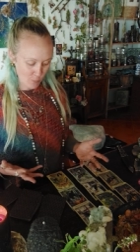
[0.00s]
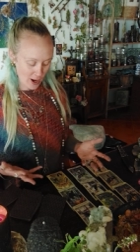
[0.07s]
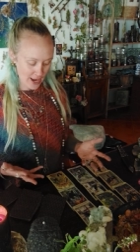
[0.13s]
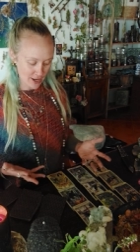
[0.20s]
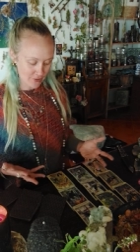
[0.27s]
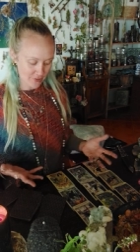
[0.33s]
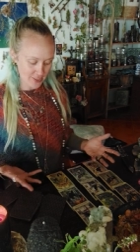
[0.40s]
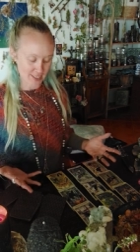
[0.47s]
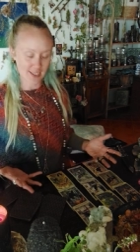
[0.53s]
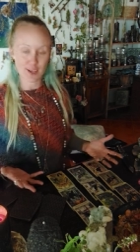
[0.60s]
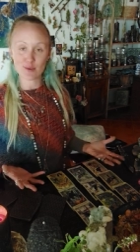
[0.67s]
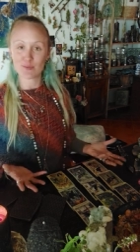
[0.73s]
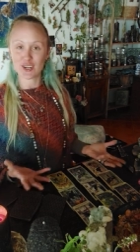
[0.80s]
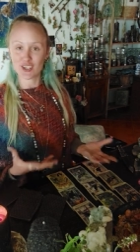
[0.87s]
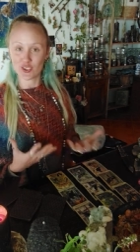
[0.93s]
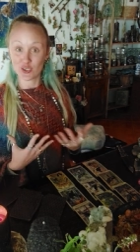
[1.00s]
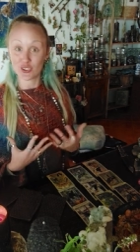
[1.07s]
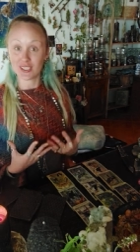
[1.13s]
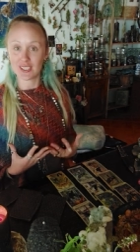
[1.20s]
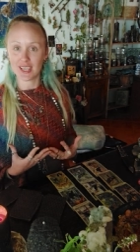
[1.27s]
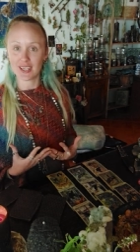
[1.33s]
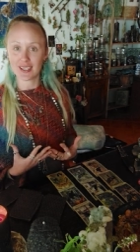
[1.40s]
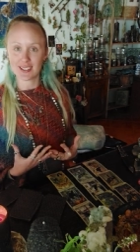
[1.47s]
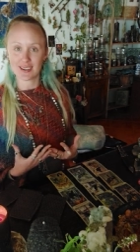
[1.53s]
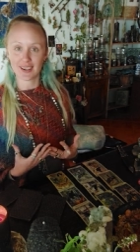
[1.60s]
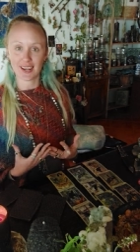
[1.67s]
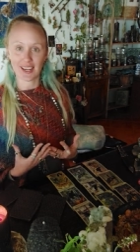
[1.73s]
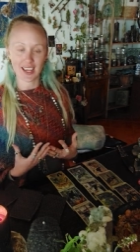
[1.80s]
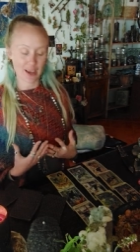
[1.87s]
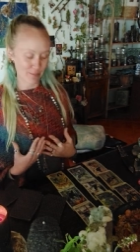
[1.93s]
way for so much good that is
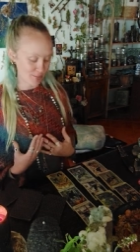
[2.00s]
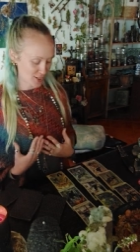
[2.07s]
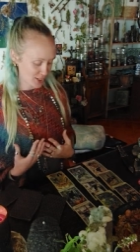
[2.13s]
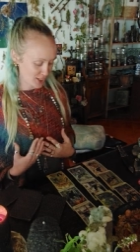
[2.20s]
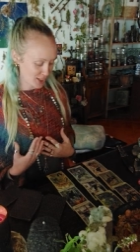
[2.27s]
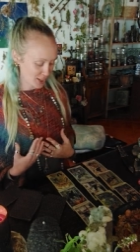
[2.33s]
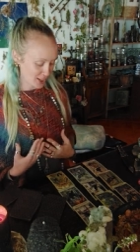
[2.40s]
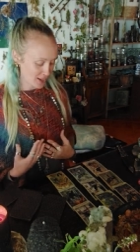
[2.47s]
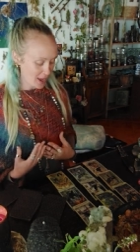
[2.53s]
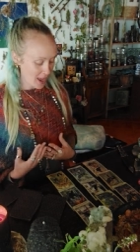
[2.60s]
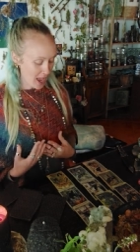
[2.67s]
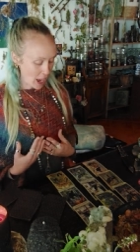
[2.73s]
going to come to you.